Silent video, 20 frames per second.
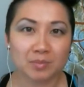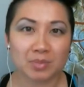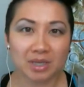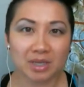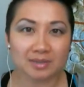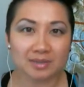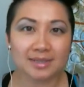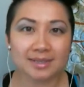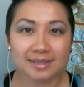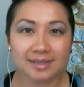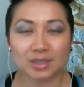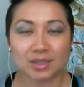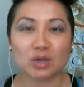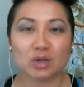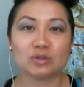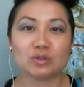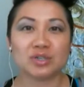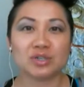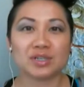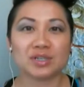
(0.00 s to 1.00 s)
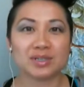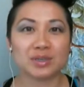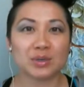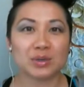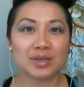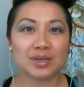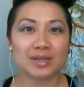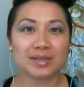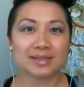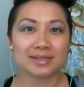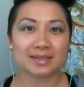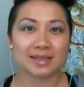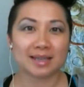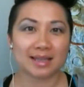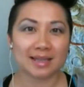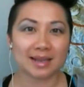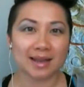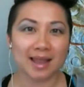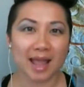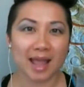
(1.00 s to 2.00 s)
because this is a coaching series,
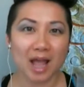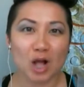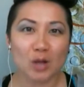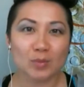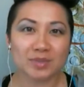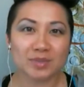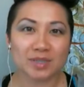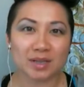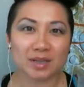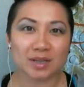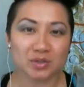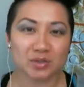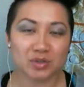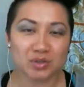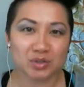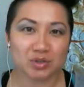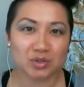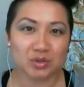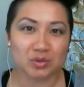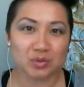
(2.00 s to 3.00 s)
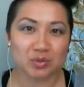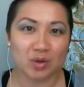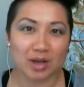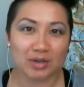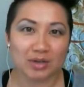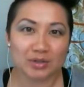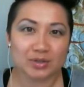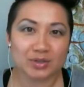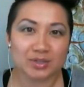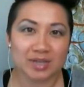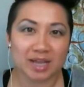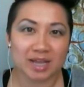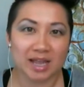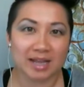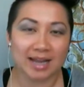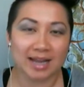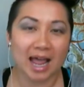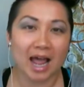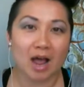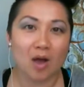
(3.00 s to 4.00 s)
it helps us to
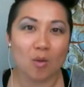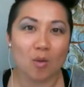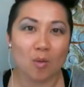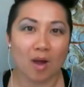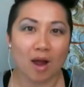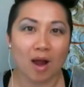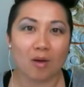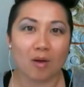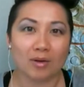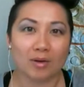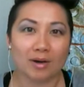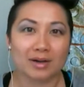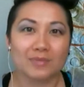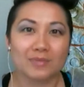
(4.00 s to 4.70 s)
understand how our